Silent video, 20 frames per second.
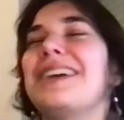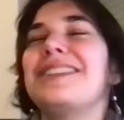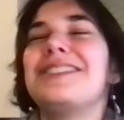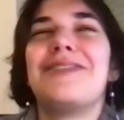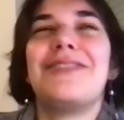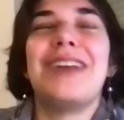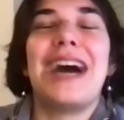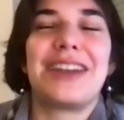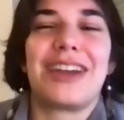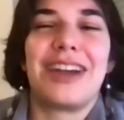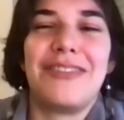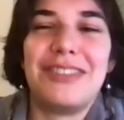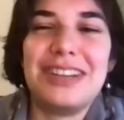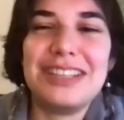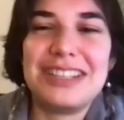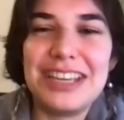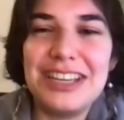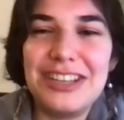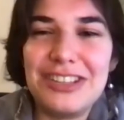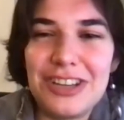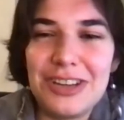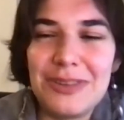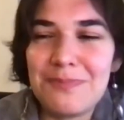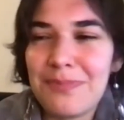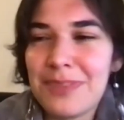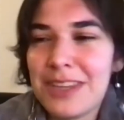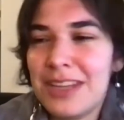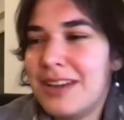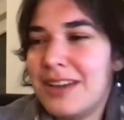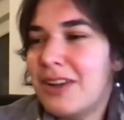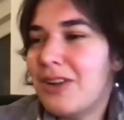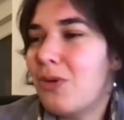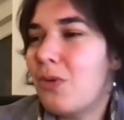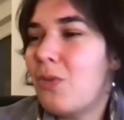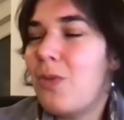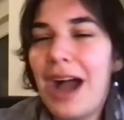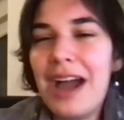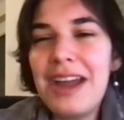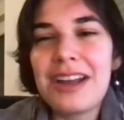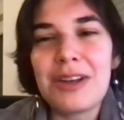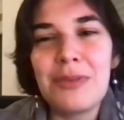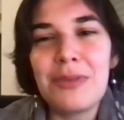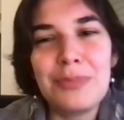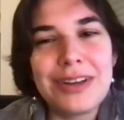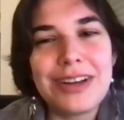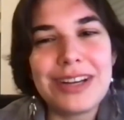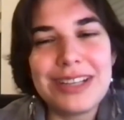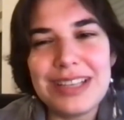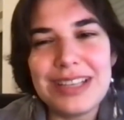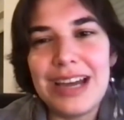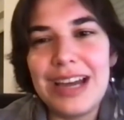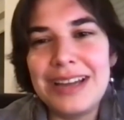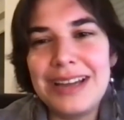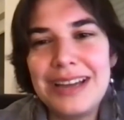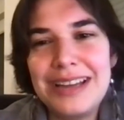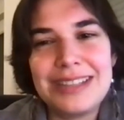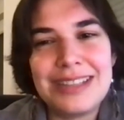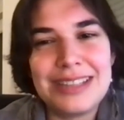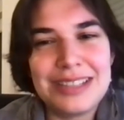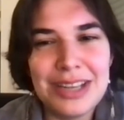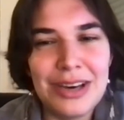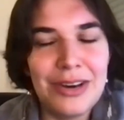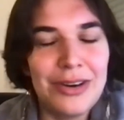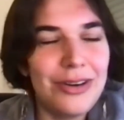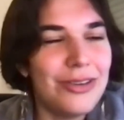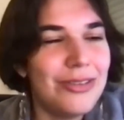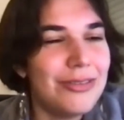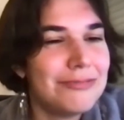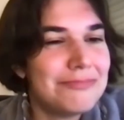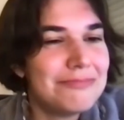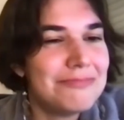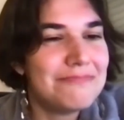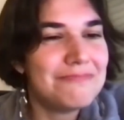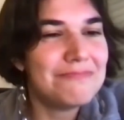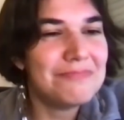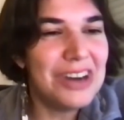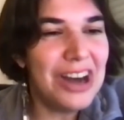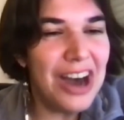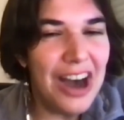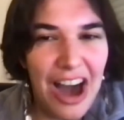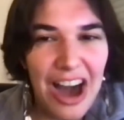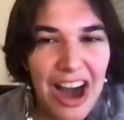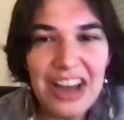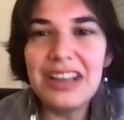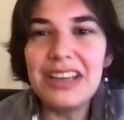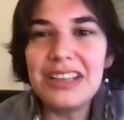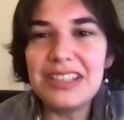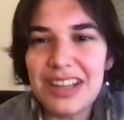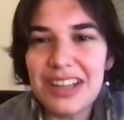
of that conversation. Why computer science? So honest